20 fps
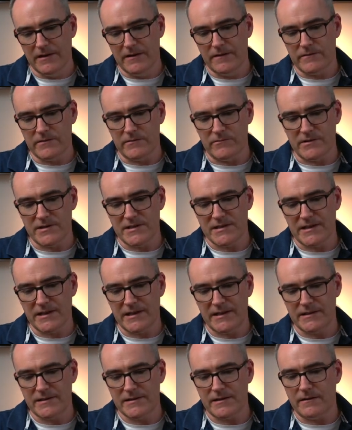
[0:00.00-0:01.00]
of the
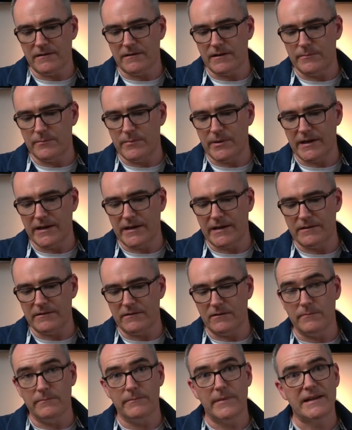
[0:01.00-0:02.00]
receipt. I paid
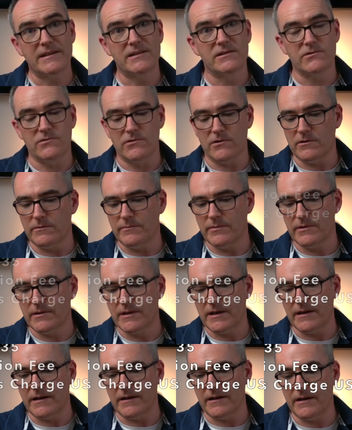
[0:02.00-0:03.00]
on MassDrop
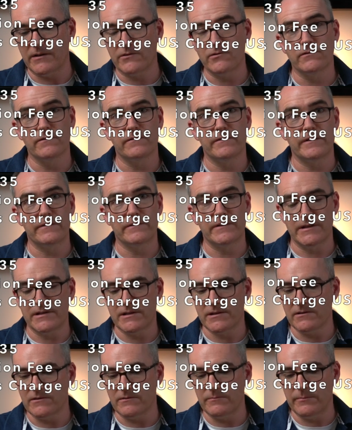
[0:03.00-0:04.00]

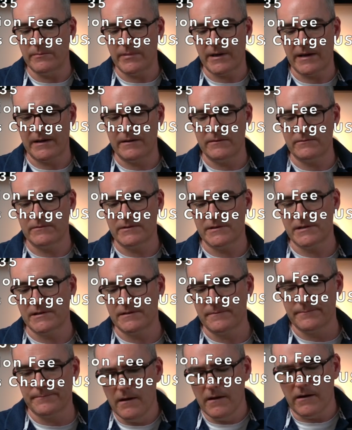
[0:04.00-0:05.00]
£152
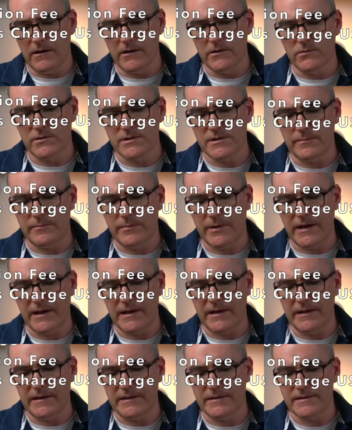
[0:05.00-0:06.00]
I also
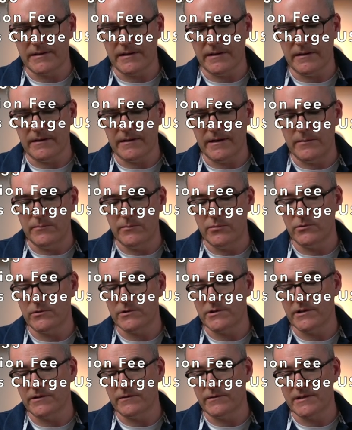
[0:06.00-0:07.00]
paid uh,
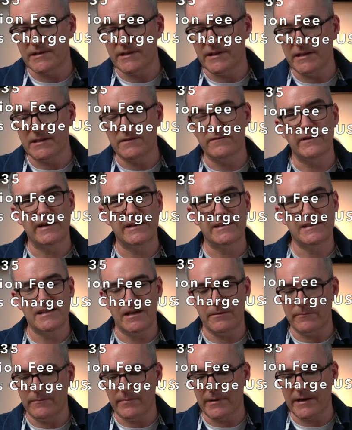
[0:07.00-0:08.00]
import duties of about
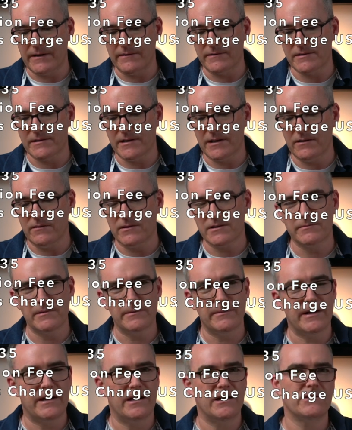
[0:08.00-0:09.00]
£10. So it cost me
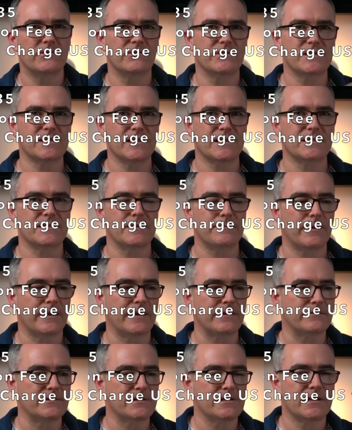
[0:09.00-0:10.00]
about
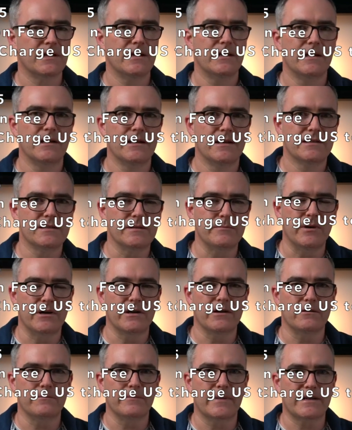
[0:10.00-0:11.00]
£160 to buy
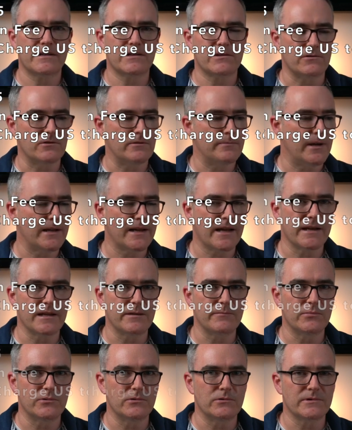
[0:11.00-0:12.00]
it on Drop and get it
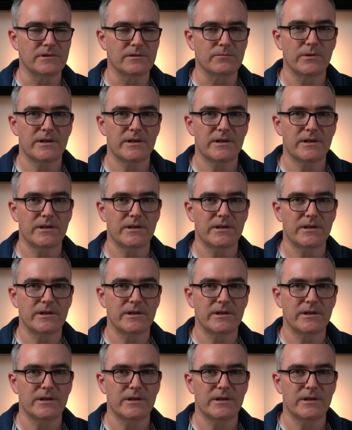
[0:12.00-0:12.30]
imported,